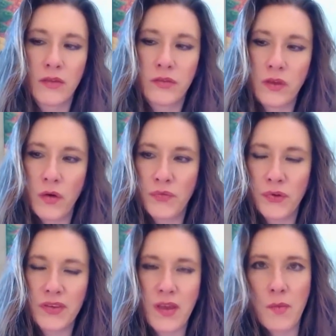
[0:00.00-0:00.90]
So, for
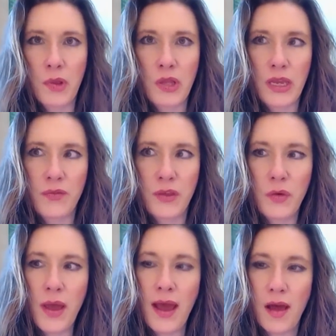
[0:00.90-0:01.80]
example, if you
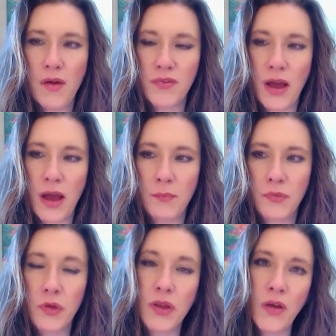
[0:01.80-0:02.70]
have,
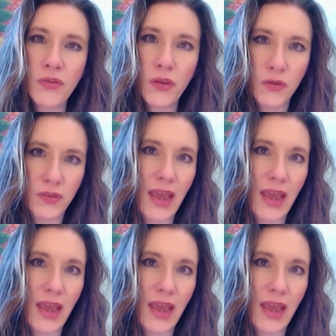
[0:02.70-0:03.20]
you can also use the